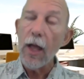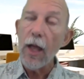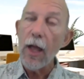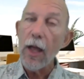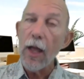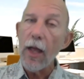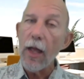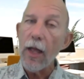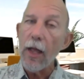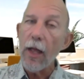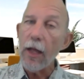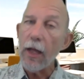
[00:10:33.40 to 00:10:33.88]

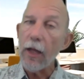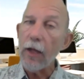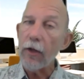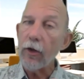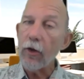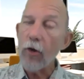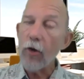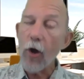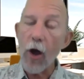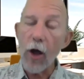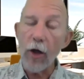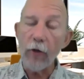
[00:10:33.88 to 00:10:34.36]
It
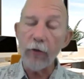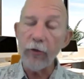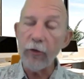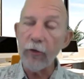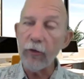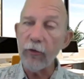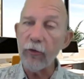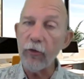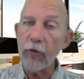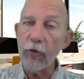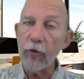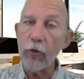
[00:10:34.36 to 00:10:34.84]

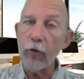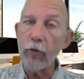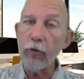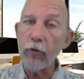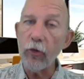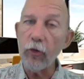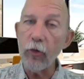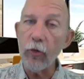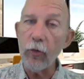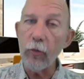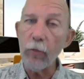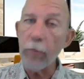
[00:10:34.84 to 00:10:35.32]
causes you
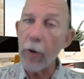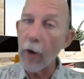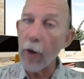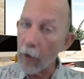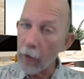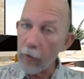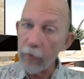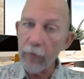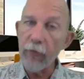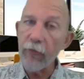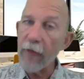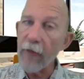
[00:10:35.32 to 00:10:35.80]
to
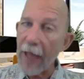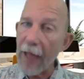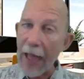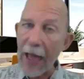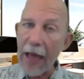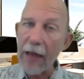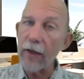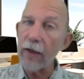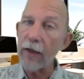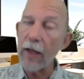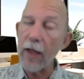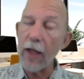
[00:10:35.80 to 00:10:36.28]
burn
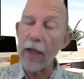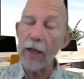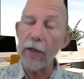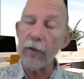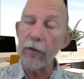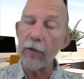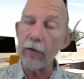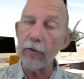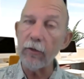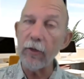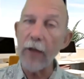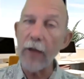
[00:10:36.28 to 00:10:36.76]
fat,
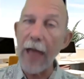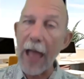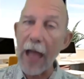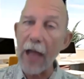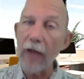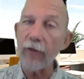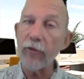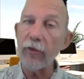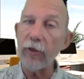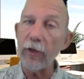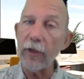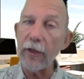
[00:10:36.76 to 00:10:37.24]
and to
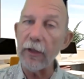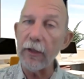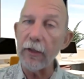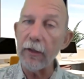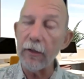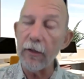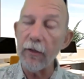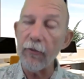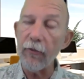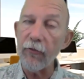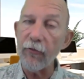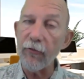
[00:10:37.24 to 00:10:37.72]
actually
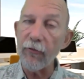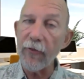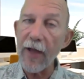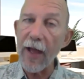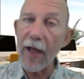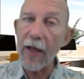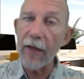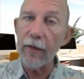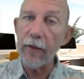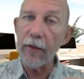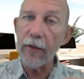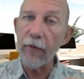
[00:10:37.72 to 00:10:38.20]
the
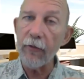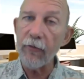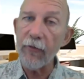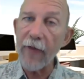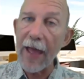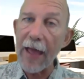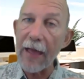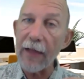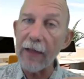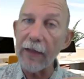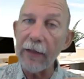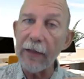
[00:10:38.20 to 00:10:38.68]

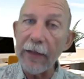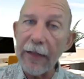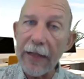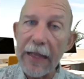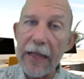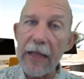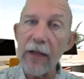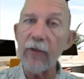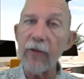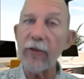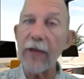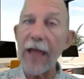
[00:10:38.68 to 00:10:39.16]
fat
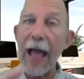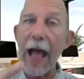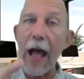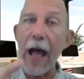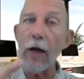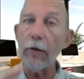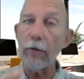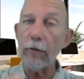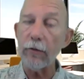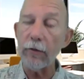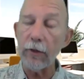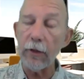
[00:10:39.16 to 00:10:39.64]
leaks
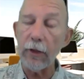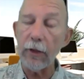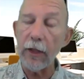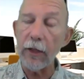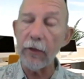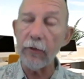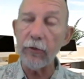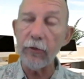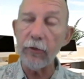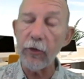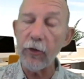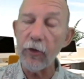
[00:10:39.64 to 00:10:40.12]
out
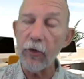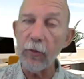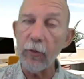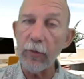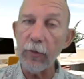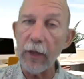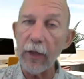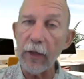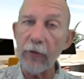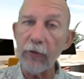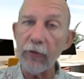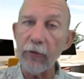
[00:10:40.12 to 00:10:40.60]
into your
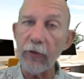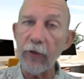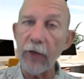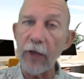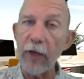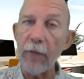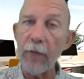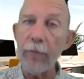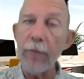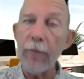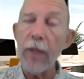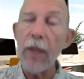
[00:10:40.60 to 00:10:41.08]

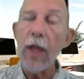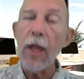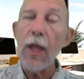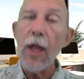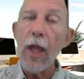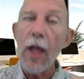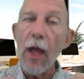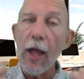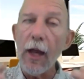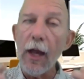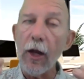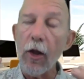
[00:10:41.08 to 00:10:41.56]
bloodstream,
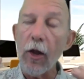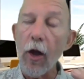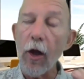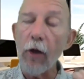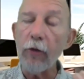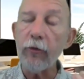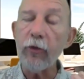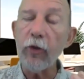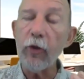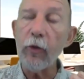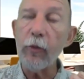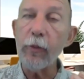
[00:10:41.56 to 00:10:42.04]
and it
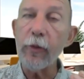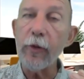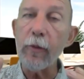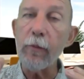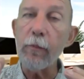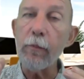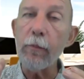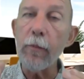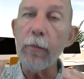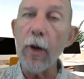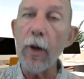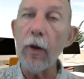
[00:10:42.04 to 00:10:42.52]
also
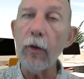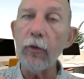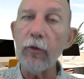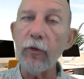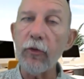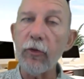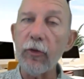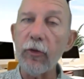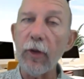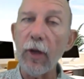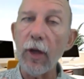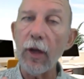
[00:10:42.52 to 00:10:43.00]

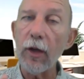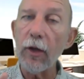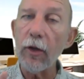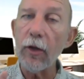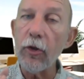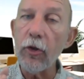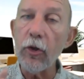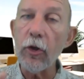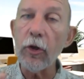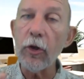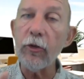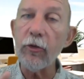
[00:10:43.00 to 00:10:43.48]
promotes
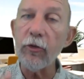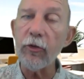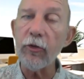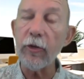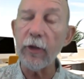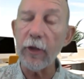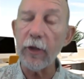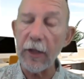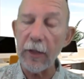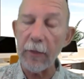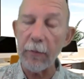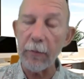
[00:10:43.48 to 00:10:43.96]
good
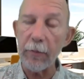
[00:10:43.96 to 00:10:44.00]
sleep.